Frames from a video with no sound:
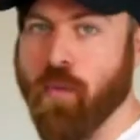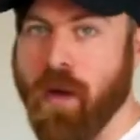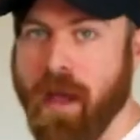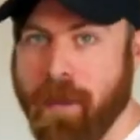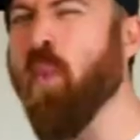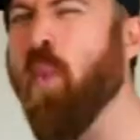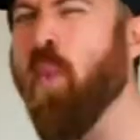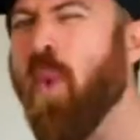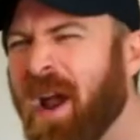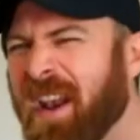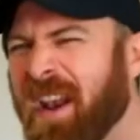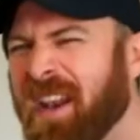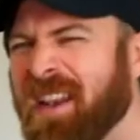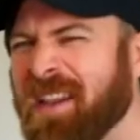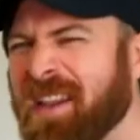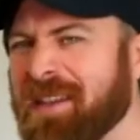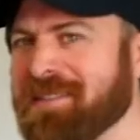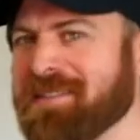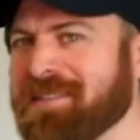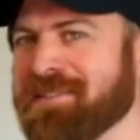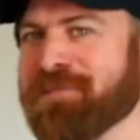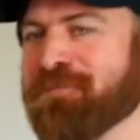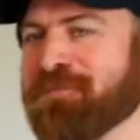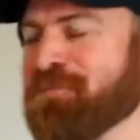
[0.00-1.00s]
web, what it
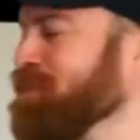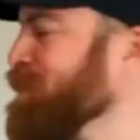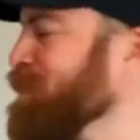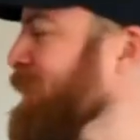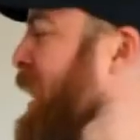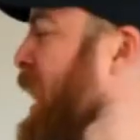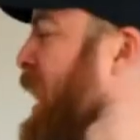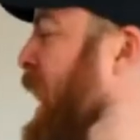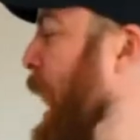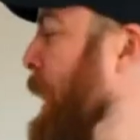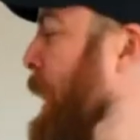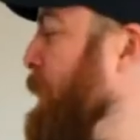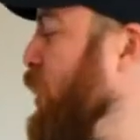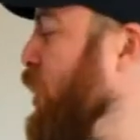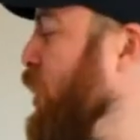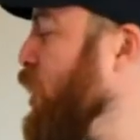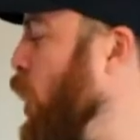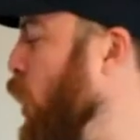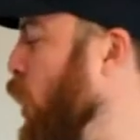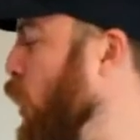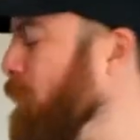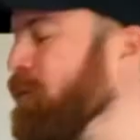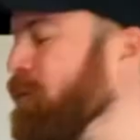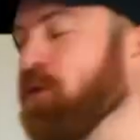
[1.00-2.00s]
is. I'm gonna
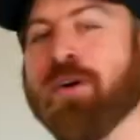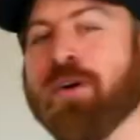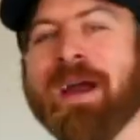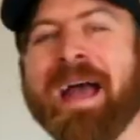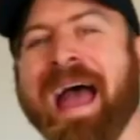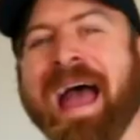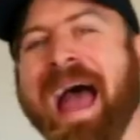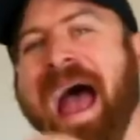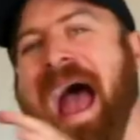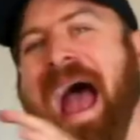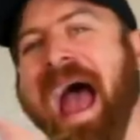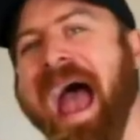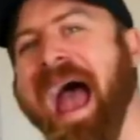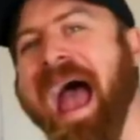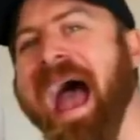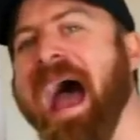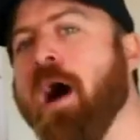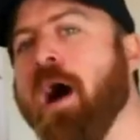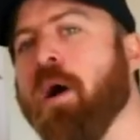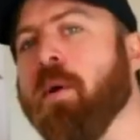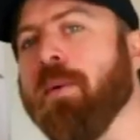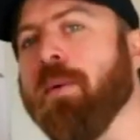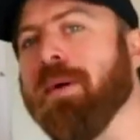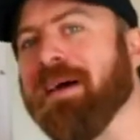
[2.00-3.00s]
go over
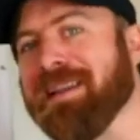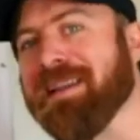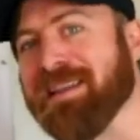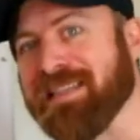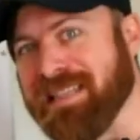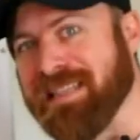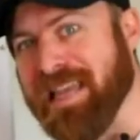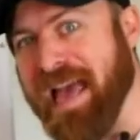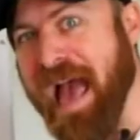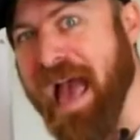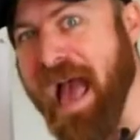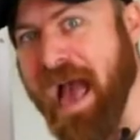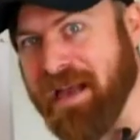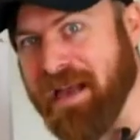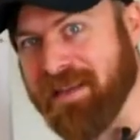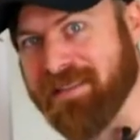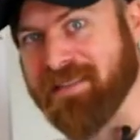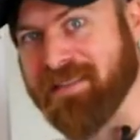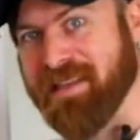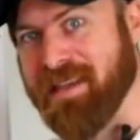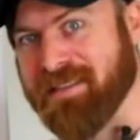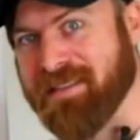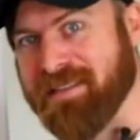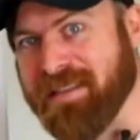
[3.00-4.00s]
how to
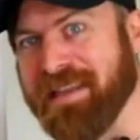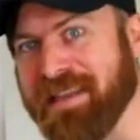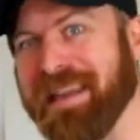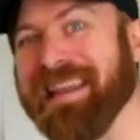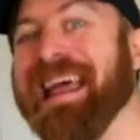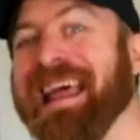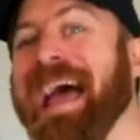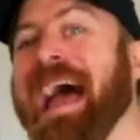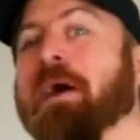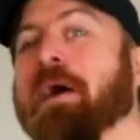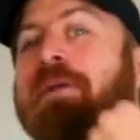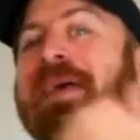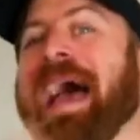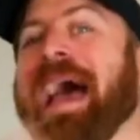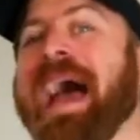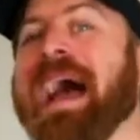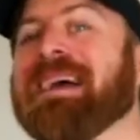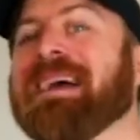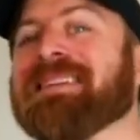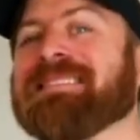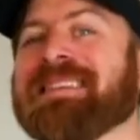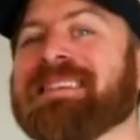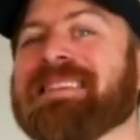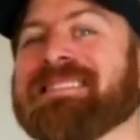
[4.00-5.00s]
access it and how to
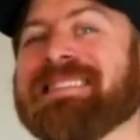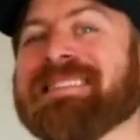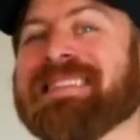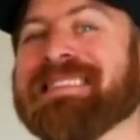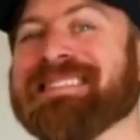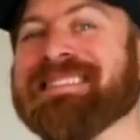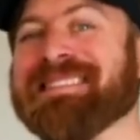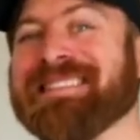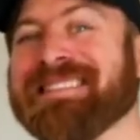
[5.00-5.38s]
access it